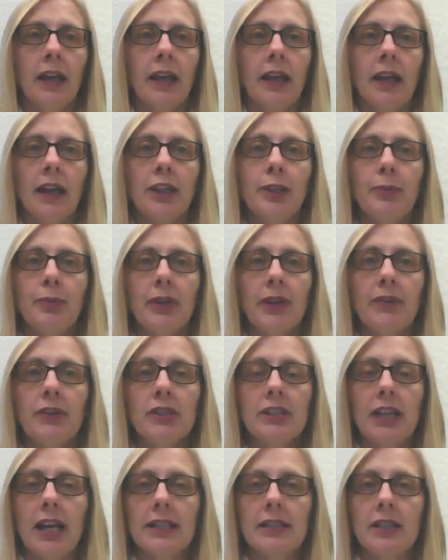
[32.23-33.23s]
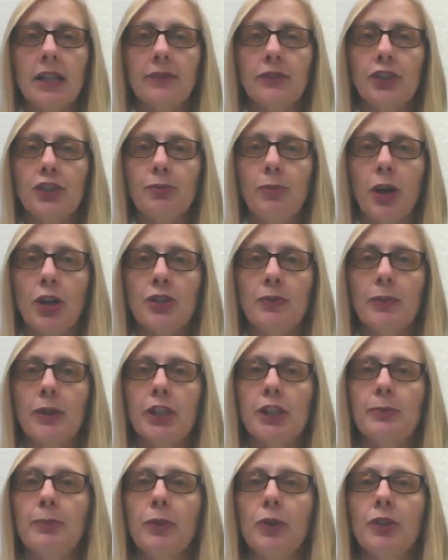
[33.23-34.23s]
In the previous lesson of this module, we
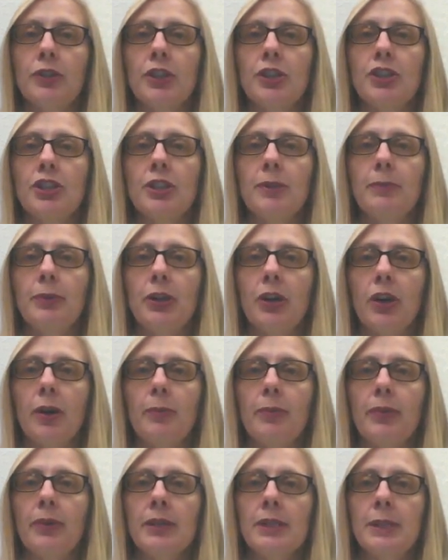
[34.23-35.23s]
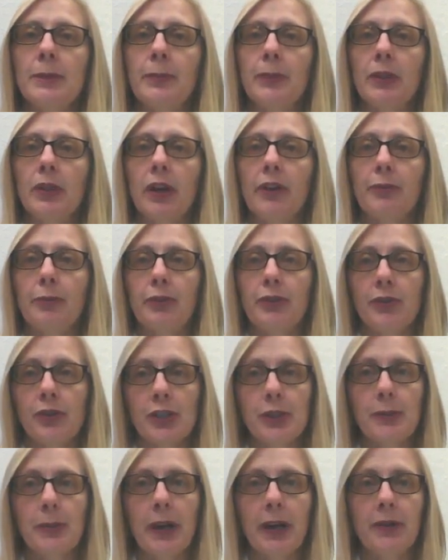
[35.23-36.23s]
explored the GDPR principle of
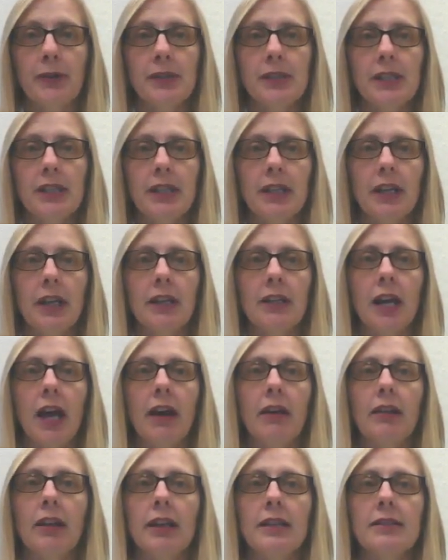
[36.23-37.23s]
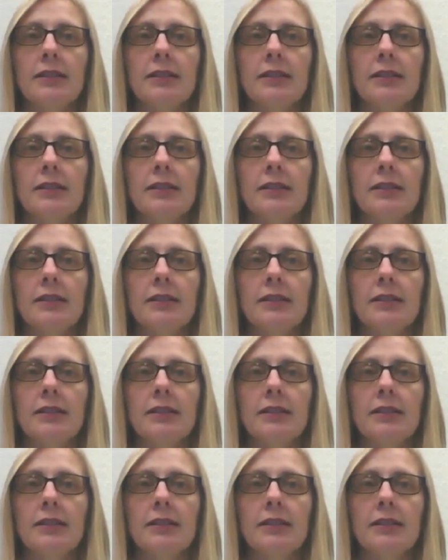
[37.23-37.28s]
transparency and outlined